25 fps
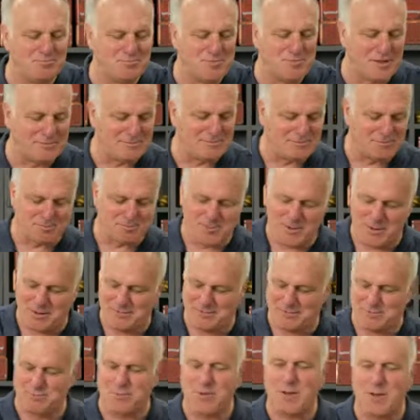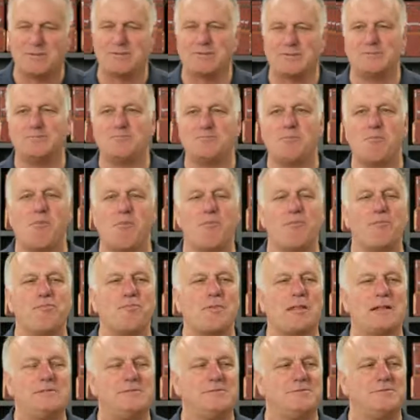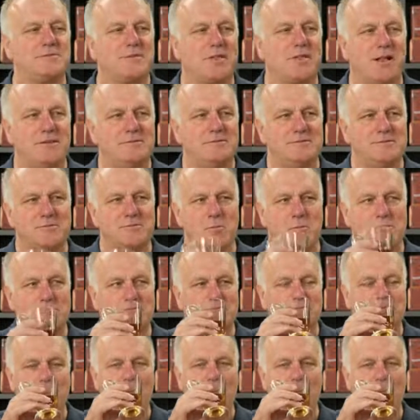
No, that's not Candace up there. Actually, I don't know.